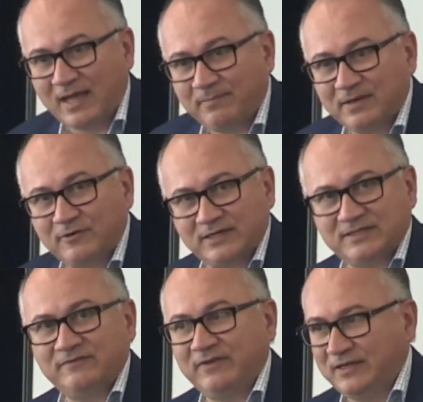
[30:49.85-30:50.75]
up in
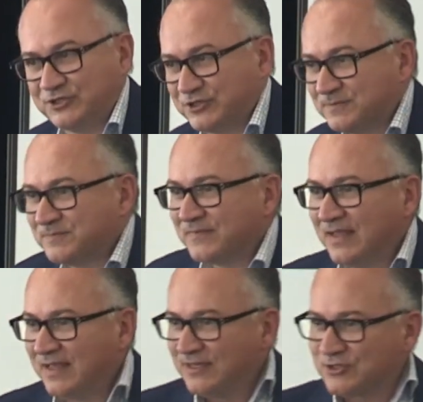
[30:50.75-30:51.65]
Greece in villages.
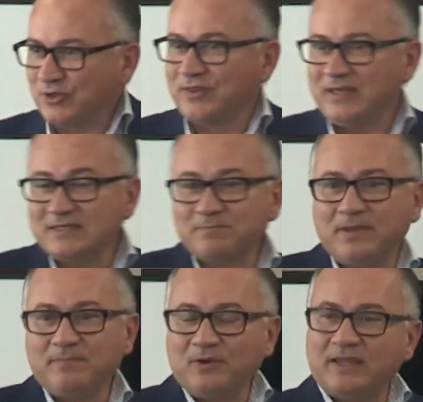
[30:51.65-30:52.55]
So these
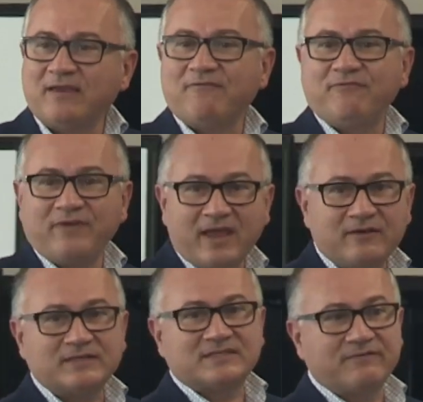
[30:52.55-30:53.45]
people have
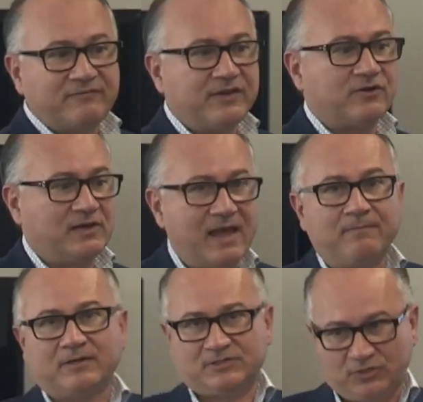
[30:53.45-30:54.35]
very severe
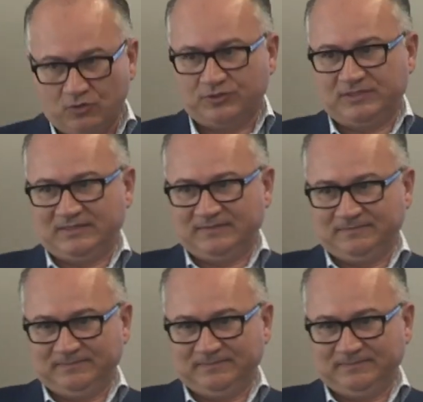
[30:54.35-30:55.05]
lumbar stenosis.